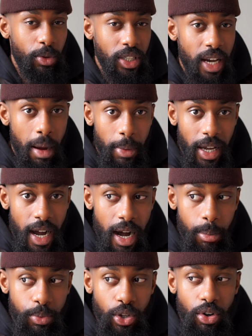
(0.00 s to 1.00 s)
was coming
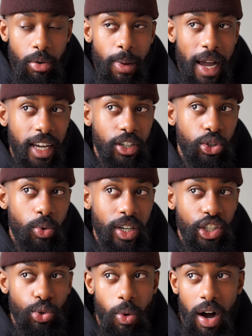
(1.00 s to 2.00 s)
up, you know, back in
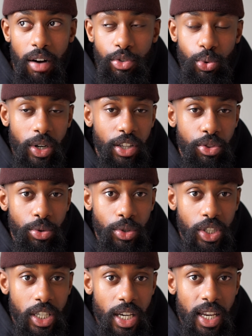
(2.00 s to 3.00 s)
2012,
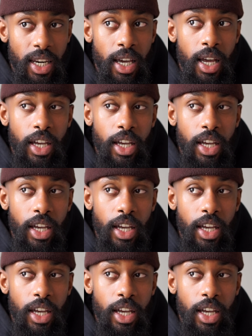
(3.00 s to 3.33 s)
2013,